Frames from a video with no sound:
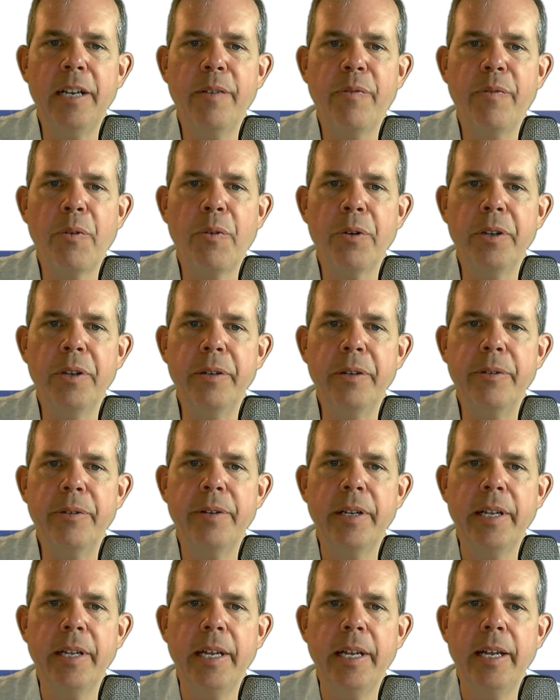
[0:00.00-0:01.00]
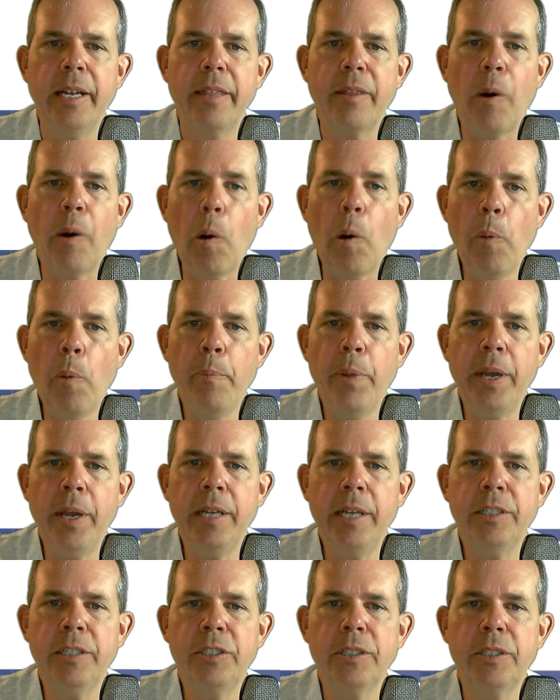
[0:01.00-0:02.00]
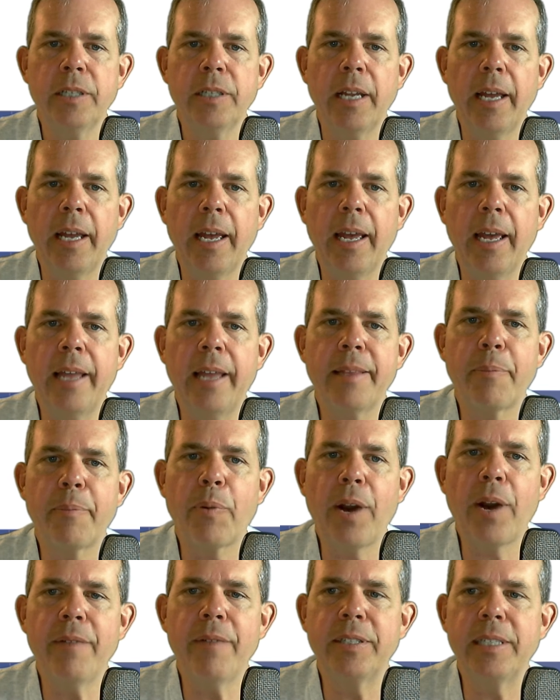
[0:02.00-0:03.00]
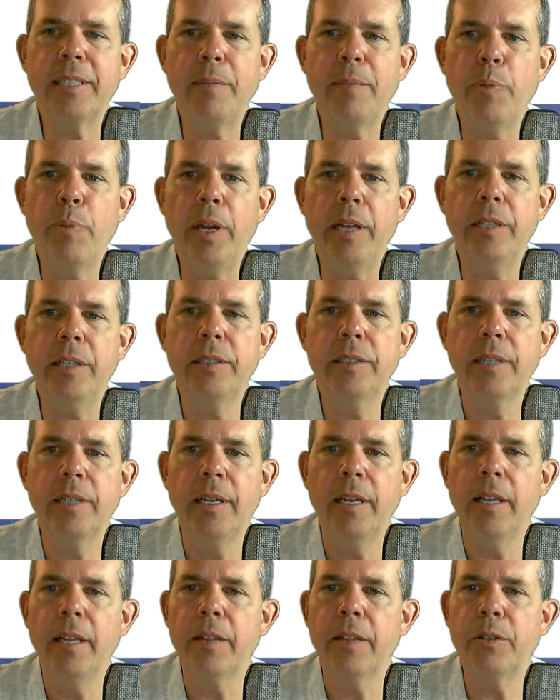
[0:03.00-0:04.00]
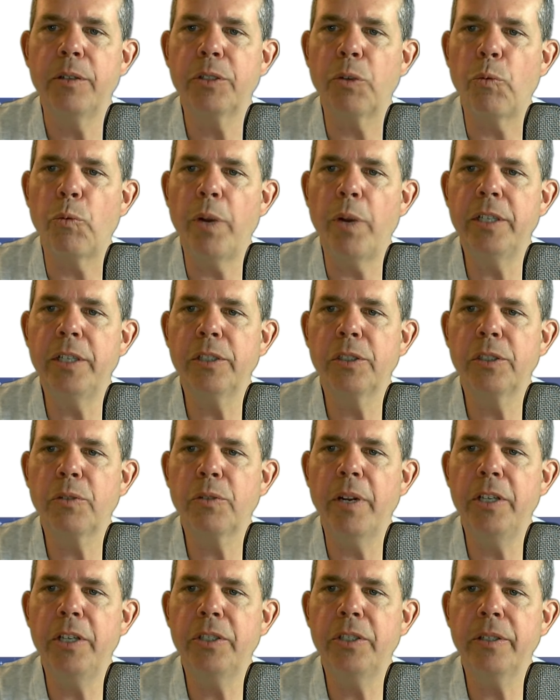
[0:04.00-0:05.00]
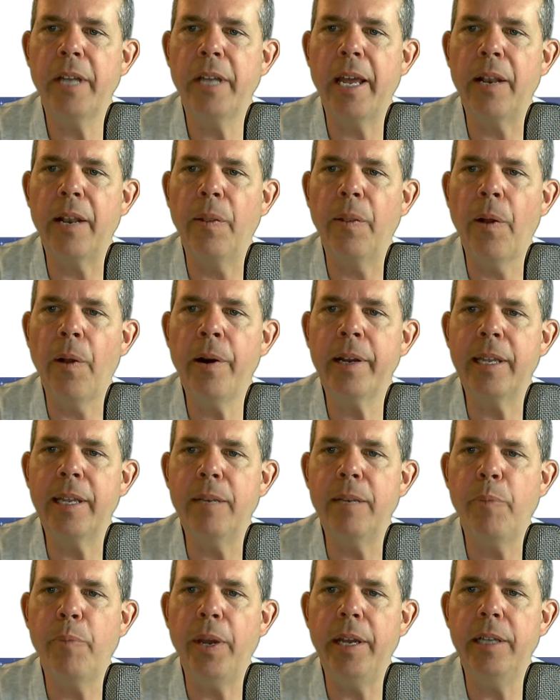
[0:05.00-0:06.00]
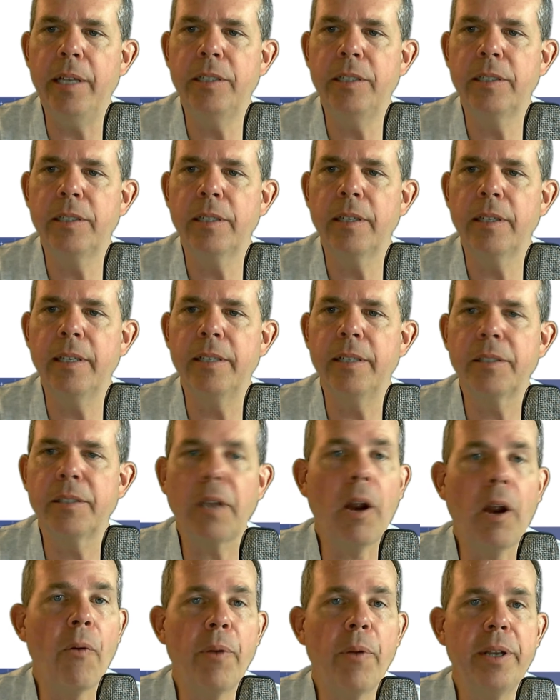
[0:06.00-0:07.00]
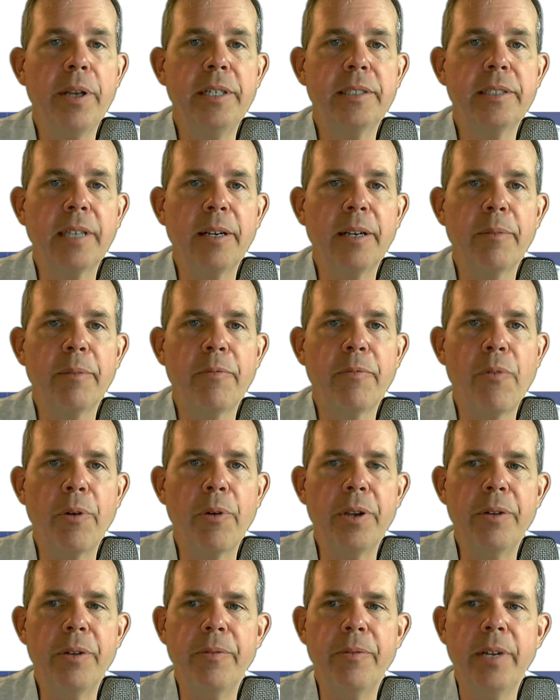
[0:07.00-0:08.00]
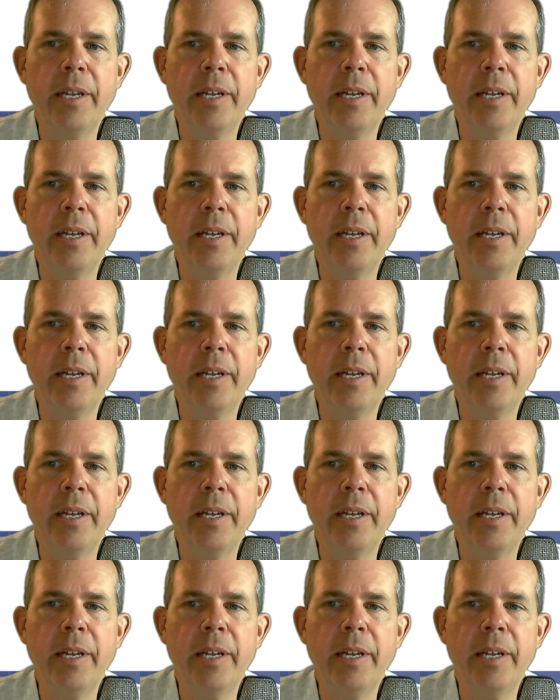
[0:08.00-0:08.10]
for you, the home page and the privacy page. There's a registration and login page that is already set up for you.